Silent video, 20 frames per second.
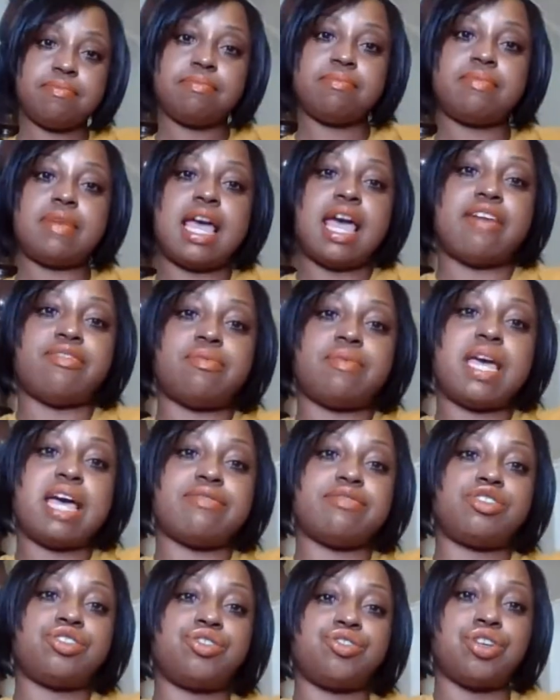and have him
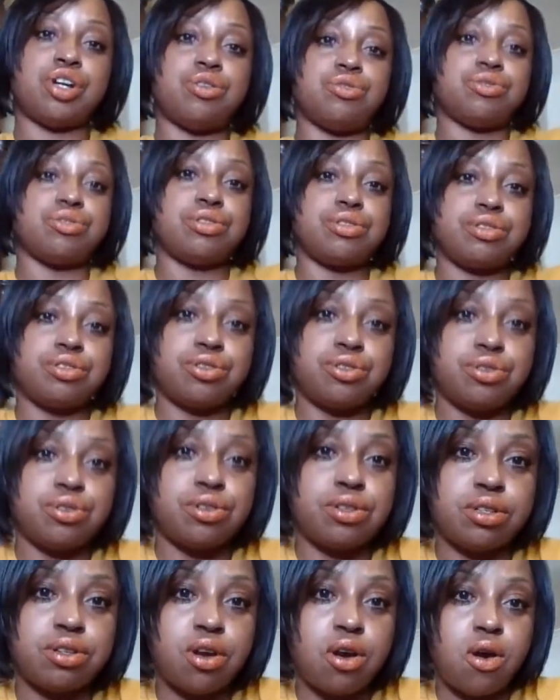have a stroke
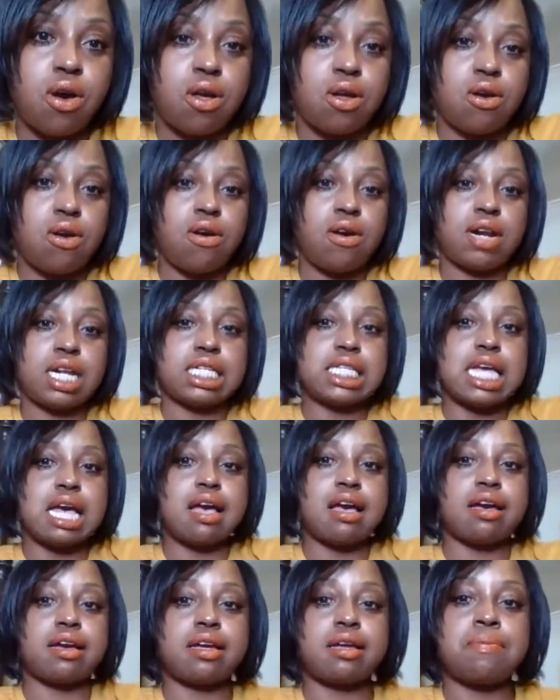and a heart
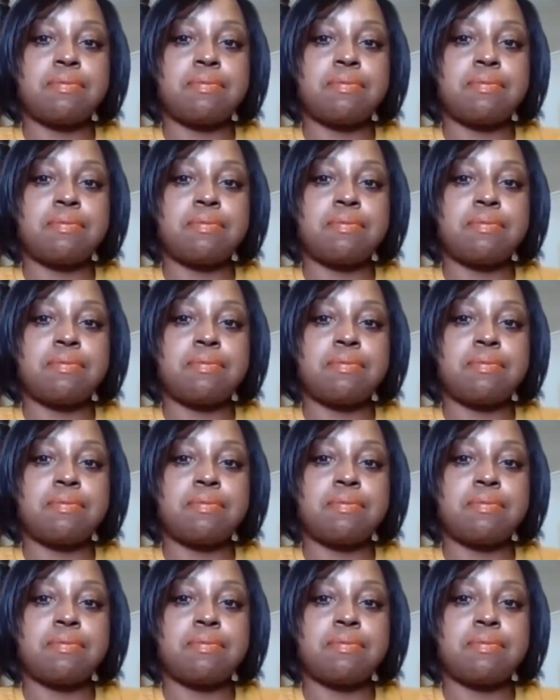attack.